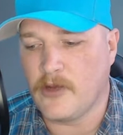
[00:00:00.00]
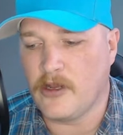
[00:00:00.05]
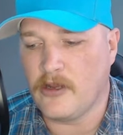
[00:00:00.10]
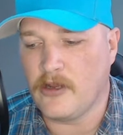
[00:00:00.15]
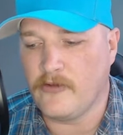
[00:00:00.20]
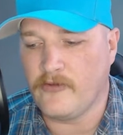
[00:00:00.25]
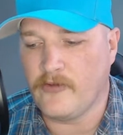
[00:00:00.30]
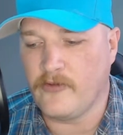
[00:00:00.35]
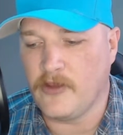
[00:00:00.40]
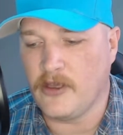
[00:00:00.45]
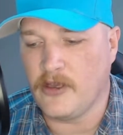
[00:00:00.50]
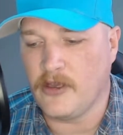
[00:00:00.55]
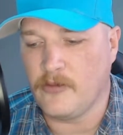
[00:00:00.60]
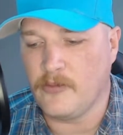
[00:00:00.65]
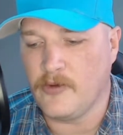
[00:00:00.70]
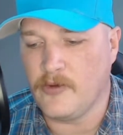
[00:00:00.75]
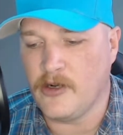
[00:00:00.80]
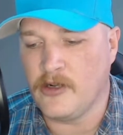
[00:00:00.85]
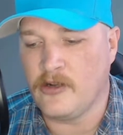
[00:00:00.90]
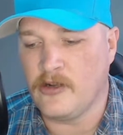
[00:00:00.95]
of
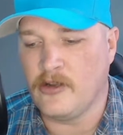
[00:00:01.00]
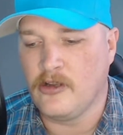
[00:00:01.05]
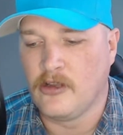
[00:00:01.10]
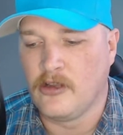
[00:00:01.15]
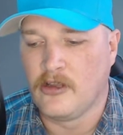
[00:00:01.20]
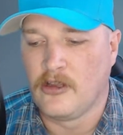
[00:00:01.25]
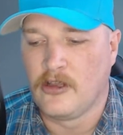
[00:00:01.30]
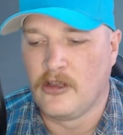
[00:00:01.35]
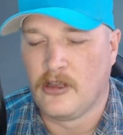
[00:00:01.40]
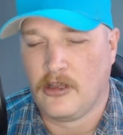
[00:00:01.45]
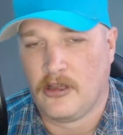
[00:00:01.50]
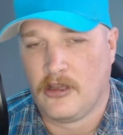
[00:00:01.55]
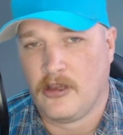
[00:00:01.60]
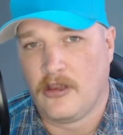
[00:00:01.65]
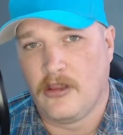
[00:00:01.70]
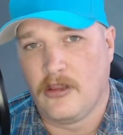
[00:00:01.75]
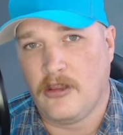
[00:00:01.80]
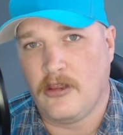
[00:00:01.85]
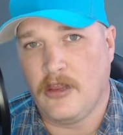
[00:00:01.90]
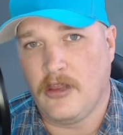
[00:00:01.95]
Britain,
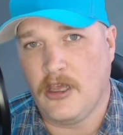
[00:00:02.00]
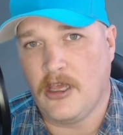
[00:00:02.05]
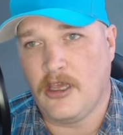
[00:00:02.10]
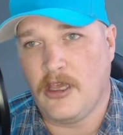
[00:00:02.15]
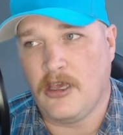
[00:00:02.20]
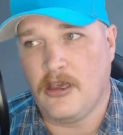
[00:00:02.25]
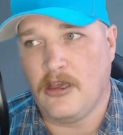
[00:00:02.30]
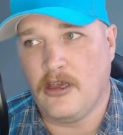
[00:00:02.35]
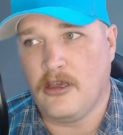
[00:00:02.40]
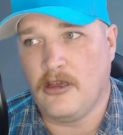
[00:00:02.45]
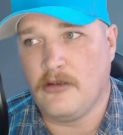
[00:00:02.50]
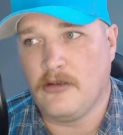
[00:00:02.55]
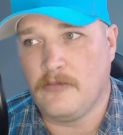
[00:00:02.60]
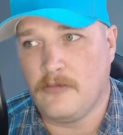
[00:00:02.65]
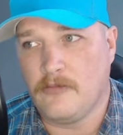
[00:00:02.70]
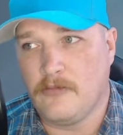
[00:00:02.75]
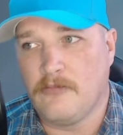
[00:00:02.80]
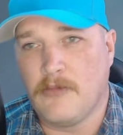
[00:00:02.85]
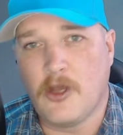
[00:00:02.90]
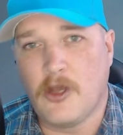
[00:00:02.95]
they
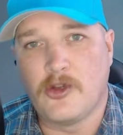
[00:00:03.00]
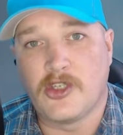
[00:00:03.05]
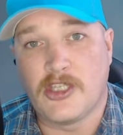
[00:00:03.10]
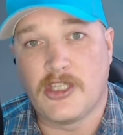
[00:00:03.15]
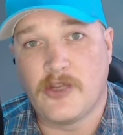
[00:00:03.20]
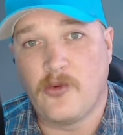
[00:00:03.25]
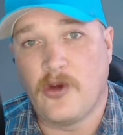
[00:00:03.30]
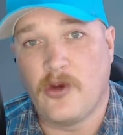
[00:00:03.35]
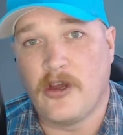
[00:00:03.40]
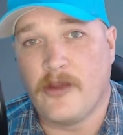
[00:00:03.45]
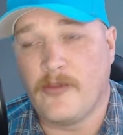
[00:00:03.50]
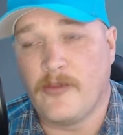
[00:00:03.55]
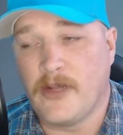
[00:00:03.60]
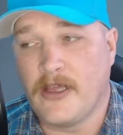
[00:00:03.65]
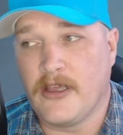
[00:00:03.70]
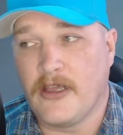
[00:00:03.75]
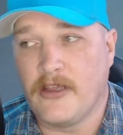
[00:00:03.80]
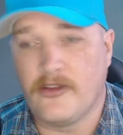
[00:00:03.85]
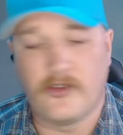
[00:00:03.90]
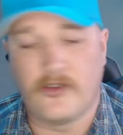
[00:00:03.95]
mostly white players.